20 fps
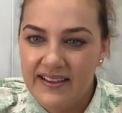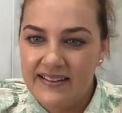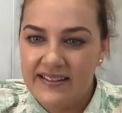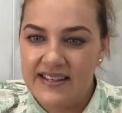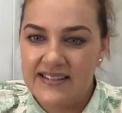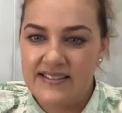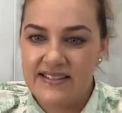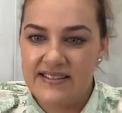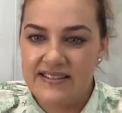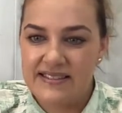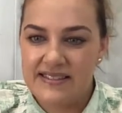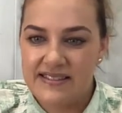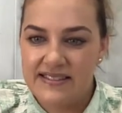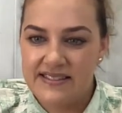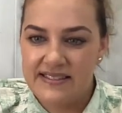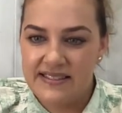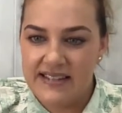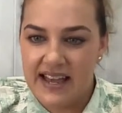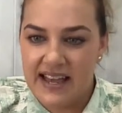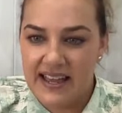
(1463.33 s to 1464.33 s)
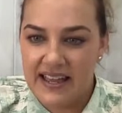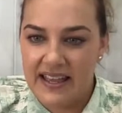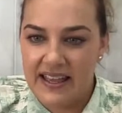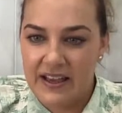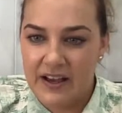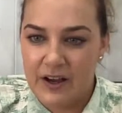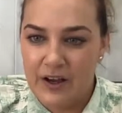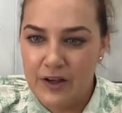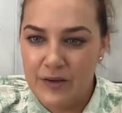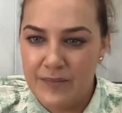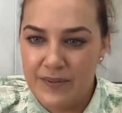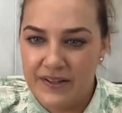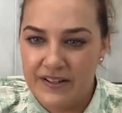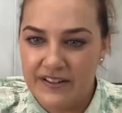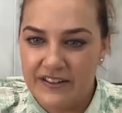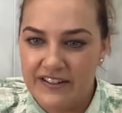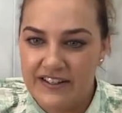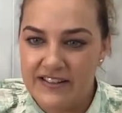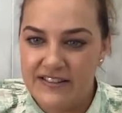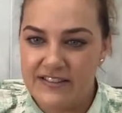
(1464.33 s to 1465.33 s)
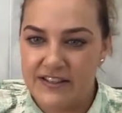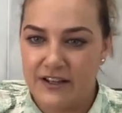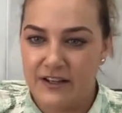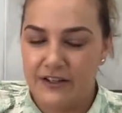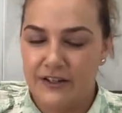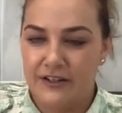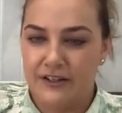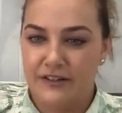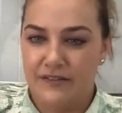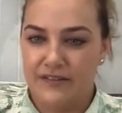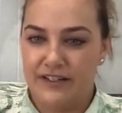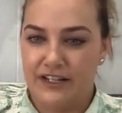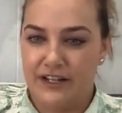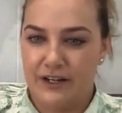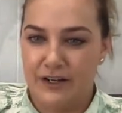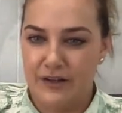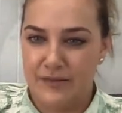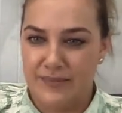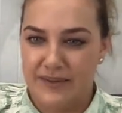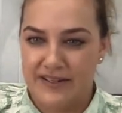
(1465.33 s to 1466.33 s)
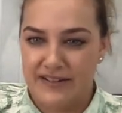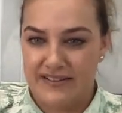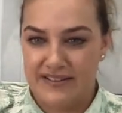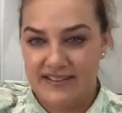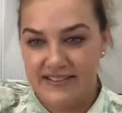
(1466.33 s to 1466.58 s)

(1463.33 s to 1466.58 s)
Does it stay open on its own when opened?